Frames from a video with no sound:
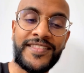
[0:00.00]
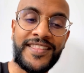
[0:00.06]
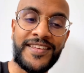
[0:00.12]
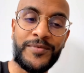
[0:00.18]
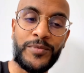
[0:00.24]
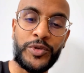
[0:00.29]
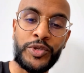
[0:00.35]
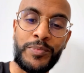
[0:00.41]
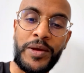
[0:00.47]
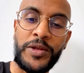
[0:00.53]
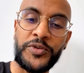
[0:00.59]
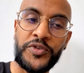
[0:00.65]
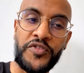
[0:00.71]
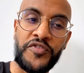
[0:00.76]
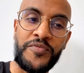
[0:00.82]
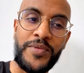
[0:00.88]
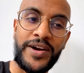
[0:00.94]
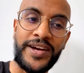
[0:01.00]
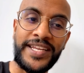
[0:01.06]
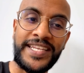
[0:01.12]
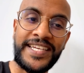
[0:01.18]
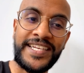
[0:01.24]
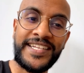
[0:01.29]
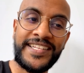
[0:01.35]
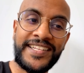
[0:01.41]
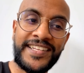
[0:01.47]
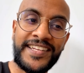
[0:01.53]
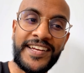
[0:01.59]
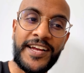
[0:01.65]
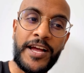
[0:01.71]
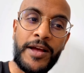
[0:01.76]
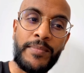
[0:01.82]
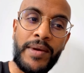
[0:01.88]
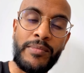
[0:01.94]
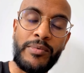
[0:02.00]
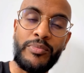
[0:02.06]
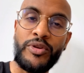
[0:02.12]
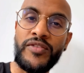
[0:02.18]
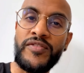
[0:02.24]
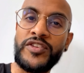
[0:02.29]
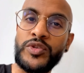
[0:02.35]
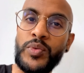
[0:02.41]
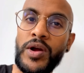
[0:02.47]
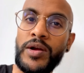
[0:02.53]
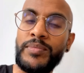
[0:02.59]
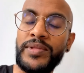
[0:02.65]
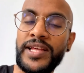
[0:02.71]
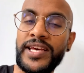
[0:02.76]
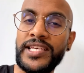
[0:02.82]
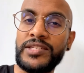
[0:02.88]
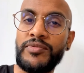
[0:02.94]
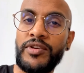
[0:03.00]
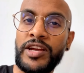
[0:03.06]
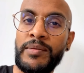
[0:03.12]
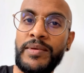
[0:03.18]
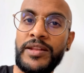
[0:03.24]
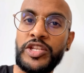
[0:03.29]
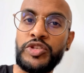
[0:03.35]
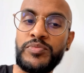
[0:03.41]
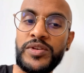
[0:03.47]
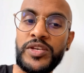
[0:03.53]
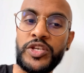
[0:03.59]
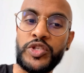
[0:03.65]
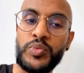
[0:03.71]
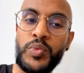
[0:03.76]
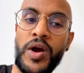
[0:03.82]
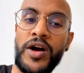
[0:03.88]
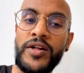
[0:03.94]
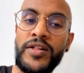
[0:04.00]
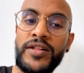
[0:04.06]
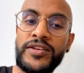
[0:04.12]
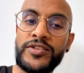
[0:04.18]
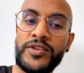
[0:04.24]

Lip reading: which a mentor of mine at my previous workplace recommended to me as well.